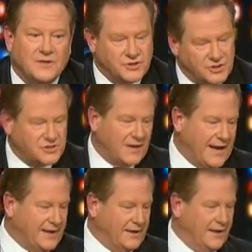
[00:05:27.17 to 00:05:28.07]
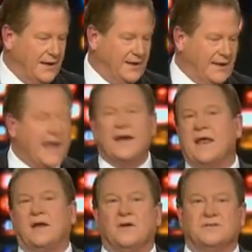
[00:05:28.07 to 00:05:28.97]
Just like a
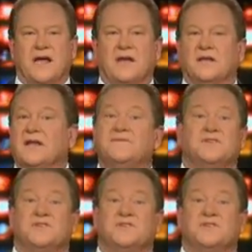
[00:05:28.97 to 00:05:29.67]
candidate goes out and gives a